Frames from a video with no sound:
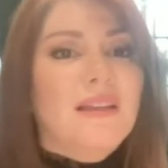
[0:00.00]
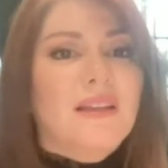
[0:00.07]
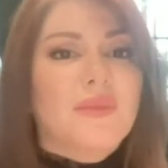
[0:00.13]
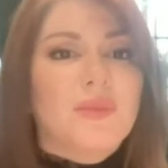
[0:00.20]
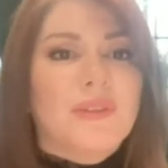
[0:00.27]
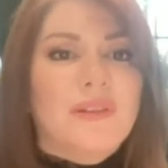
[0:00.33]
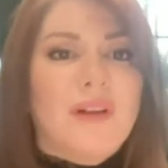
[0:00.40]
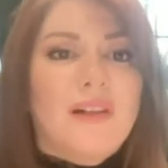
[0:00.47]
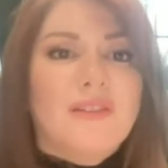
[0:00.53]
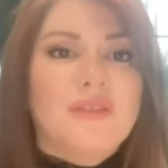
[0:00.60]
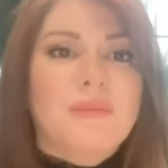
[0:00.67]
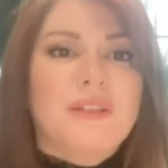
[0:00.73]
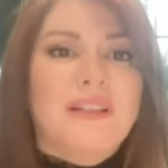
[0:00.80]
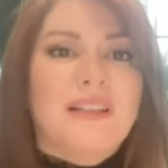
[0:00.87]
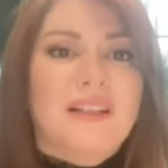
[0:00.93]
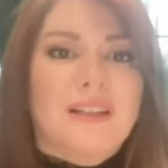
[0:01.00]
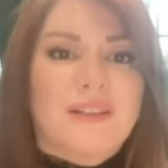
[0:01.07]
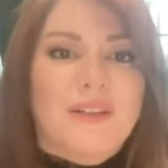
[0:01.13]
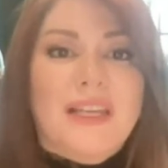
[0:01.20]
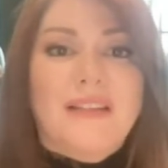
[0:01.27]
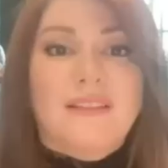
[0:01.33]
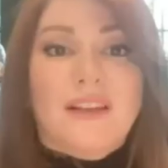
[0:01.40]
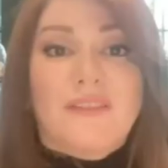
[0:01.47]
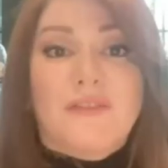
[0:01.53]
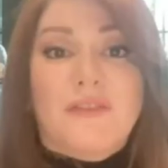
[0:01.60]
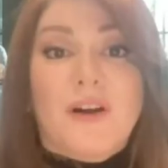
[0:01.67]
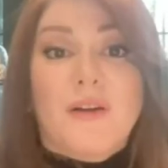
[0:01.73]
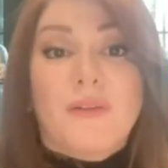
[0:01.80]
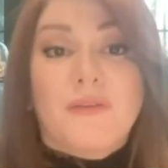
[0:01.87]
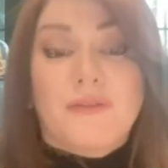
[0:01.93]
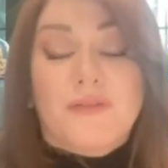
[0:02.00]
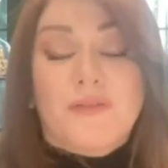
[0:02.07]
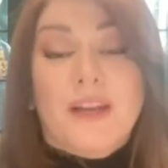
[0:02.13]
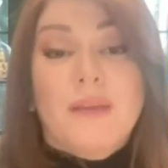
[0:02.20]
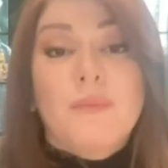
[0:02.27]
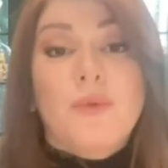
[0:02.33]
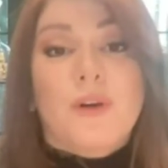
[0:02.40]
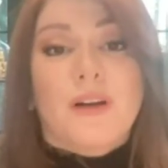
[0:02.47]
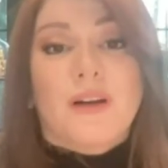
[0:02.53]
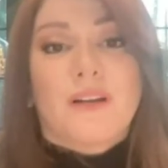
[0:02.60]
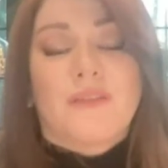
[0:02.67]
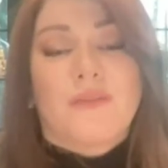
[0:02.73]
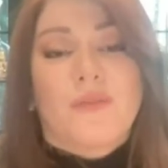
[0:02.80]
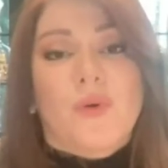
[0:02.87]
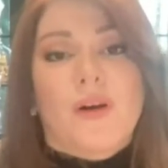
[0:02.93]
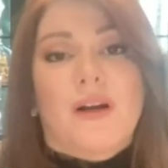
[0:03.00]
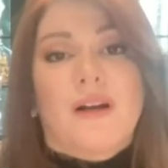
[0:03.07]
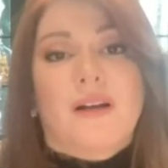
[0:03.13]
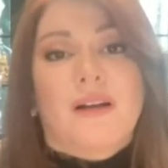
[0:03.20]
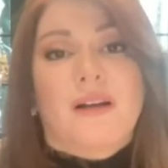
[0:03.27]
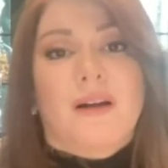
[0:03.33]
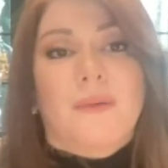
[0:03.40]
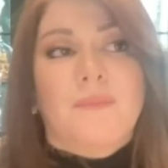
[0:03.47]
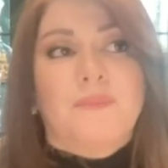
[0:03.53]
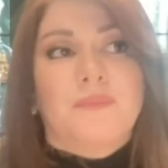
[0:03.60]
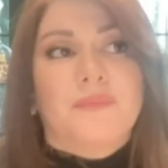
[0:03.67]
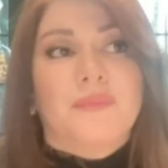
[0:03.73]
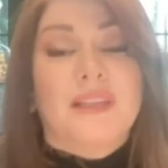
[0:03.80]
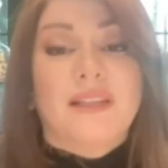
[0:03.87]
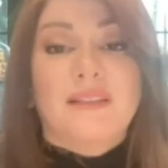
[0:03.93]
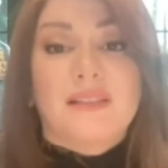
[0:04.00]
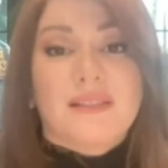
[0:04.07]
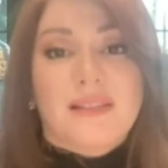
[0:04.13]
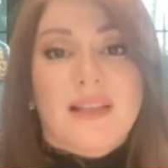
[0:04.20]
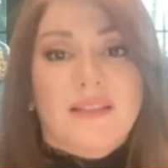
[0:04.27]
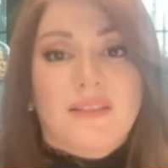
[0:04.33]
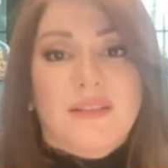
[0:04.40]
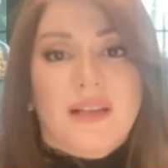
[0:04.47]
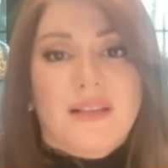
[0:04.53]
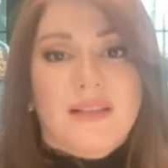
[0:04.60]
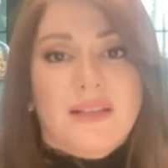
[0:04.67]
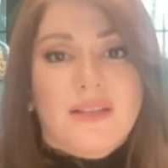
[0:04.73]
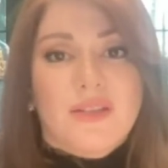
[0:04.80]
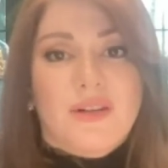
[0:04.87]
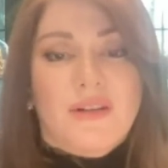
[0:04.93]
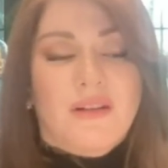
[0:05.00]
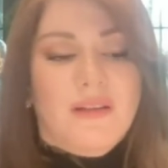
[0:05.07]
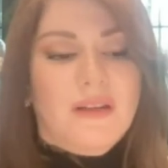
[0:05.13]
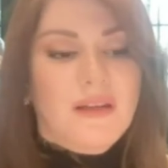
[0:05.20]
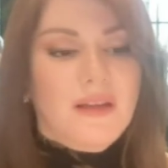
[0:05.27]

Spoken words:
that will ultimately create a framework for data standardization.